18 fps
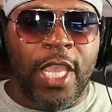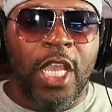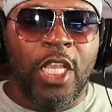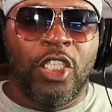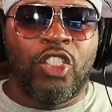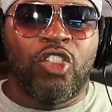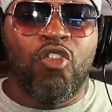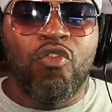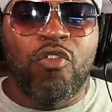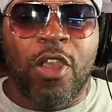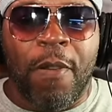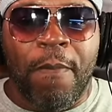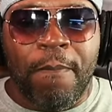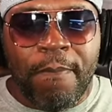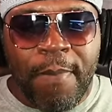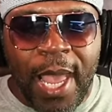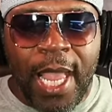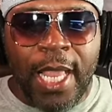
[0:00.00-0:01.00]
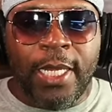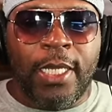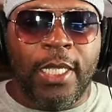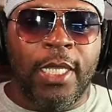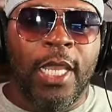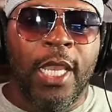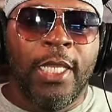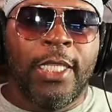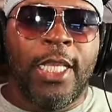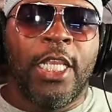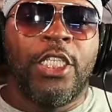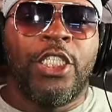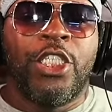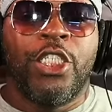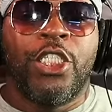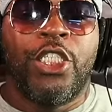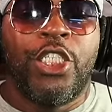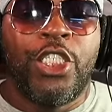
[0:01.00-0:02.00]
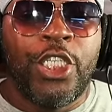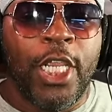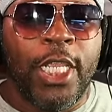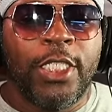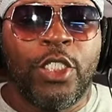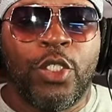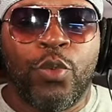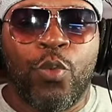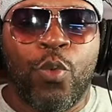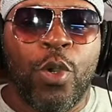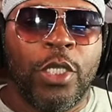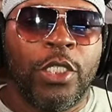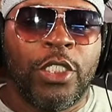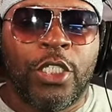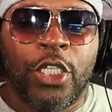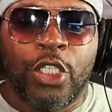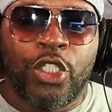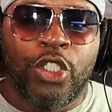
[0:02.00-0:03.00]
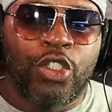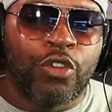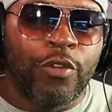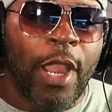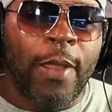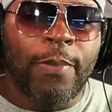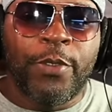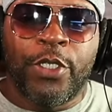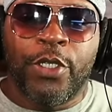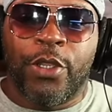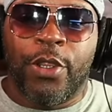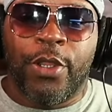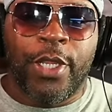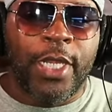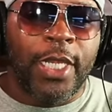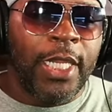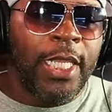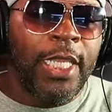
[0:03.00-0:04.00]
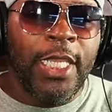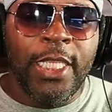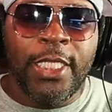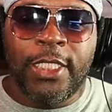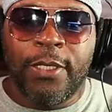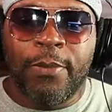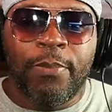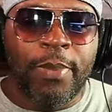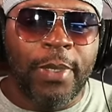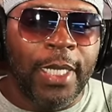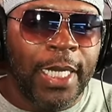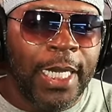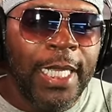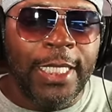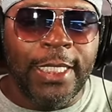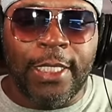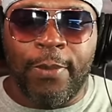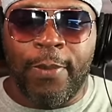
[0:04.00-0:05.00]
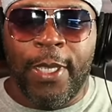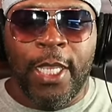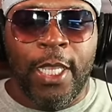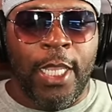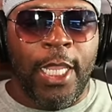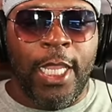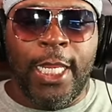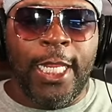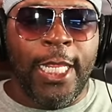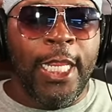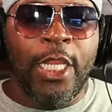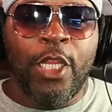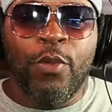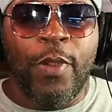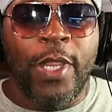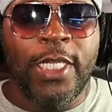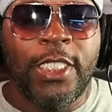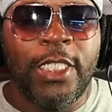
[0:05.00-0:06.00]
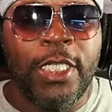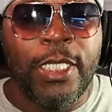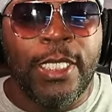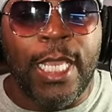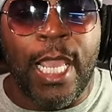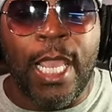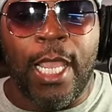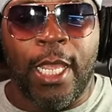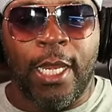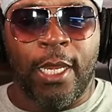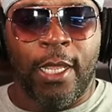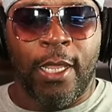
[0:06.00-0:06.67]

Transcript: so commanding that she just wants to drop to her knees and please him in any way she can.